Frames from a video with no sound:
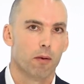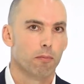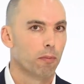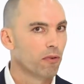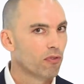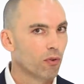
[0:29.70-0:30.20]

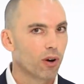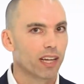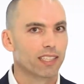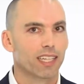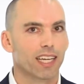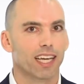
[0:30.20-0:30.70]
But before I
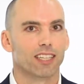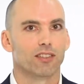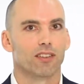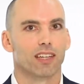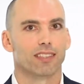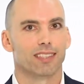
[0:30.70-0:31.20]
dig
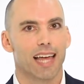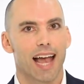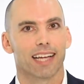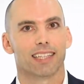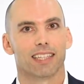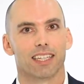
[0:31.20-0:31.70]
into the
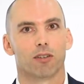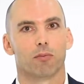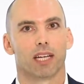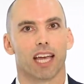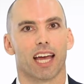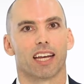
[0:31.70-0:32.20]
exact legal
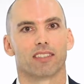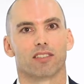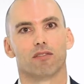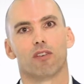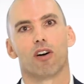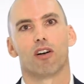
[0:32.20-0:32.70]
mechanics
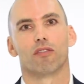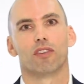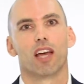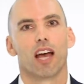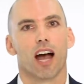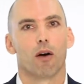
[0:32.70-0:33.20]

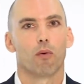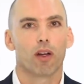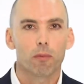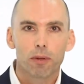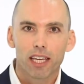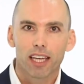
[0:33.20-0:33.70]
involved, I
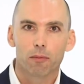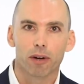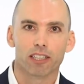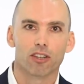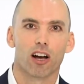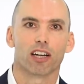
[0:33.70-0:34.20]
want to begin
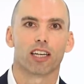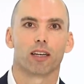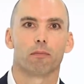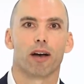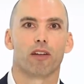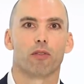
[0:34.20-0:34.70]
by talking
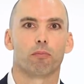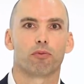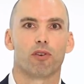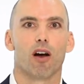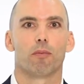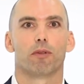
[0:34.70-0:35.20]
about the
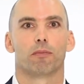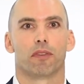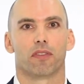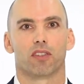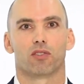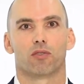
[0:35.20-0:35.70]
problem
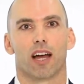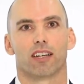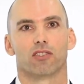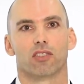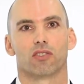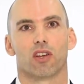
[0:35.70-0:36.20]
that this
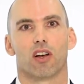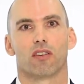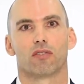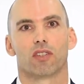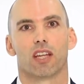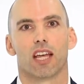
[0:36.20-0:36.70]
strategy
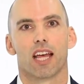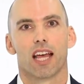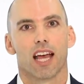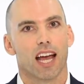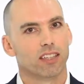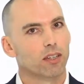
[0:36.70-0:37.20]
solves.
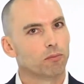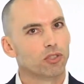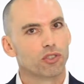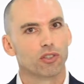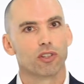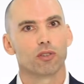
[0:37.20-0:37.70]
As I'm
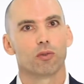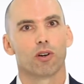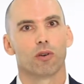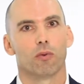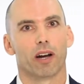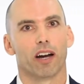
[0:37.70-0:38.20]
sure you
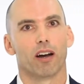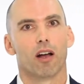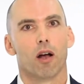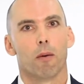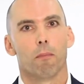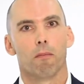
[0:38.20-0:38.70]
are aware,
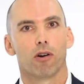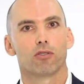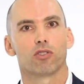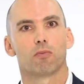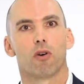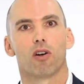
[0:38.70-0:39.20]

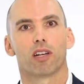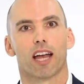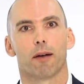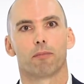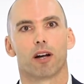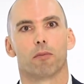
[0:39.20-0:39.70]
most small
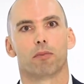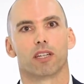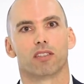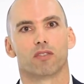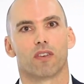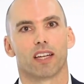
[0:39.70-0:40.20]
cap
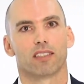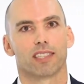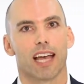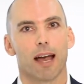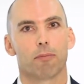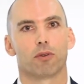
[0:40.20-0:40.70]
companies face
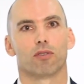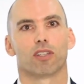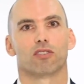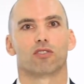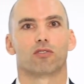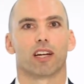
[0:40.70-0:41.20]
capital
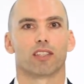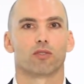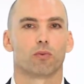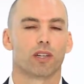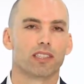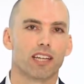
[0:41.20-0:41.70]

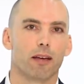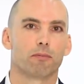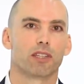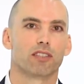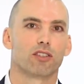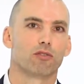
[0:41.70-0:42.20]
constraints when
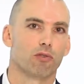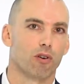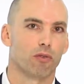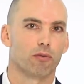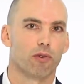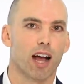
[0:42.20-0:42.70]
attempting to
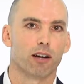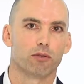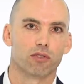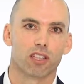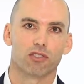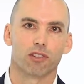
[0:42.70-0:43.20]
grow through
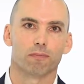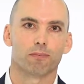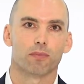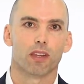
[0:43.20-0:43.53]
acquisition.